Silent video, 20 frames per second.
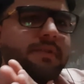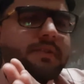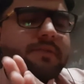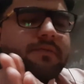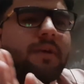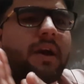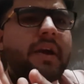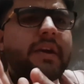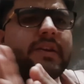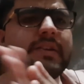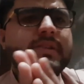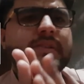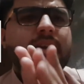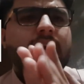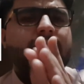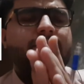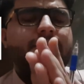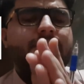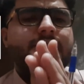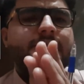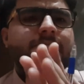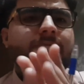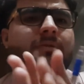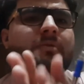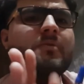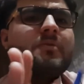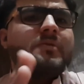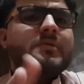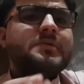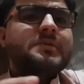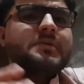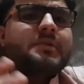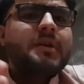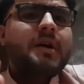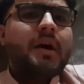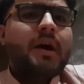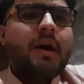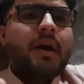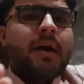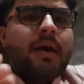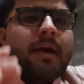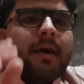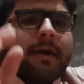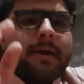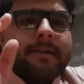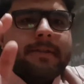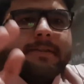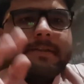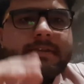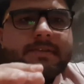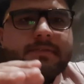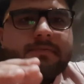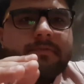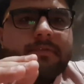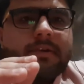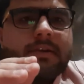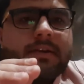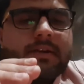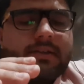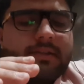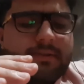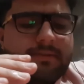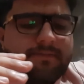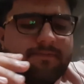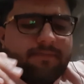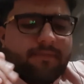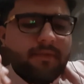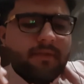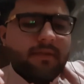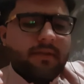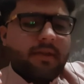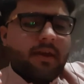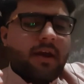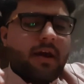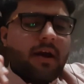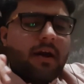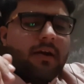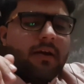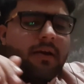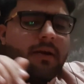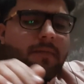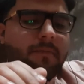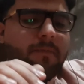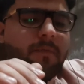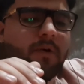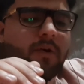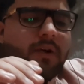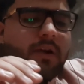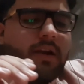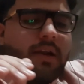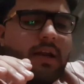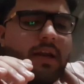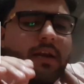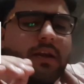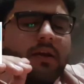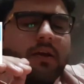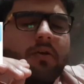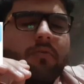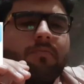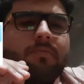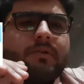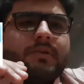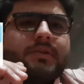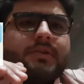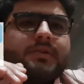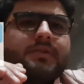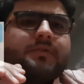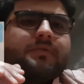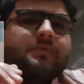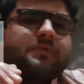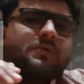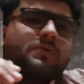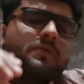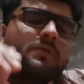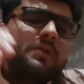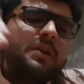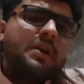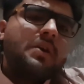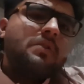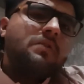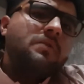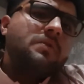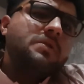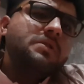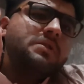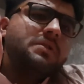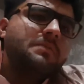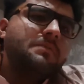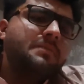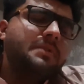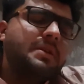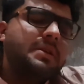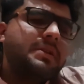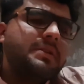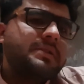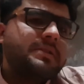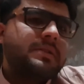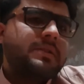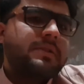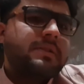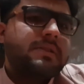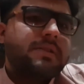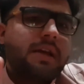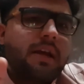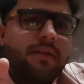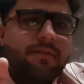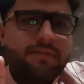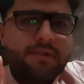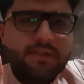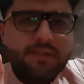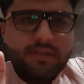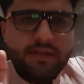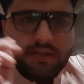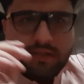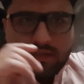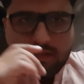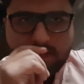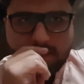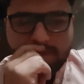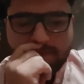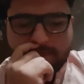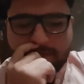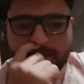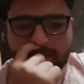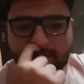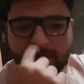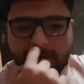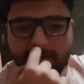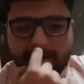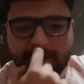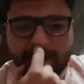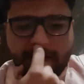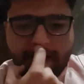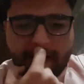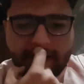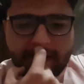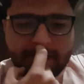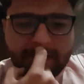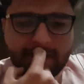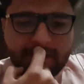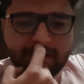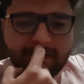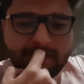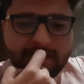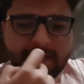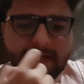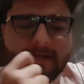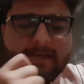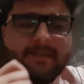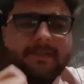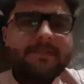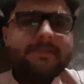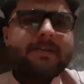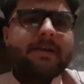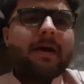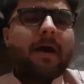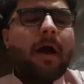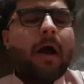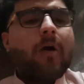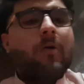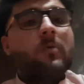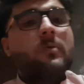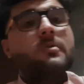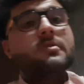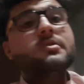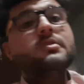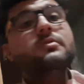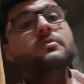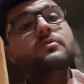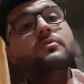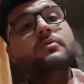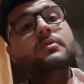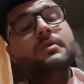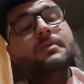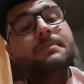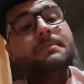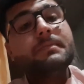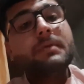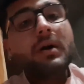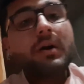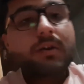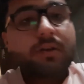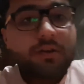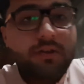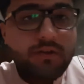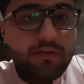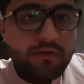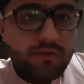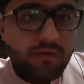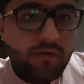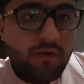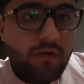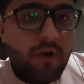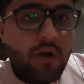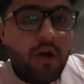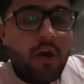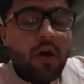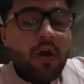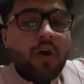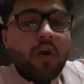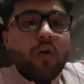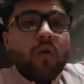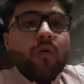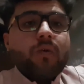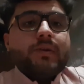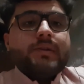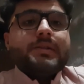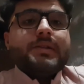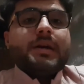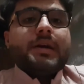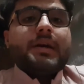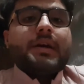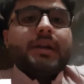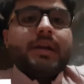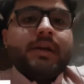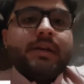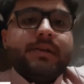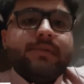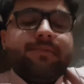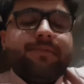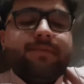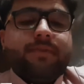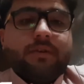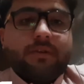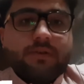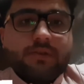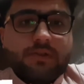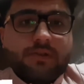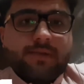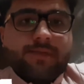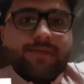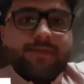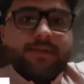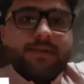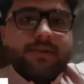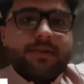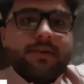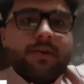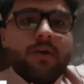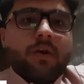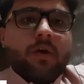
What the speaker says: Why is selfish? Because in this world they are immoral and competitive. So the egoism means selfishness. So the another one, that is according to the Margito, who is the great philosopher,